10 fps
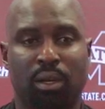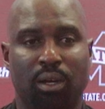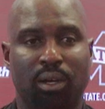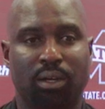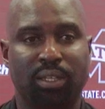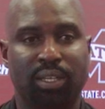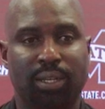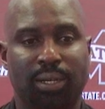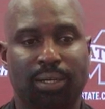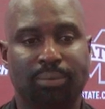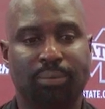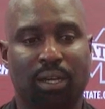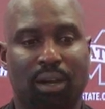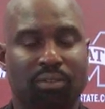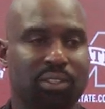And then
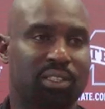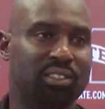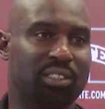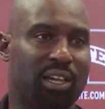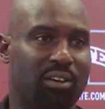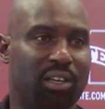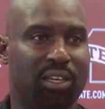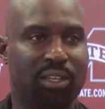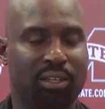obviously this Saturday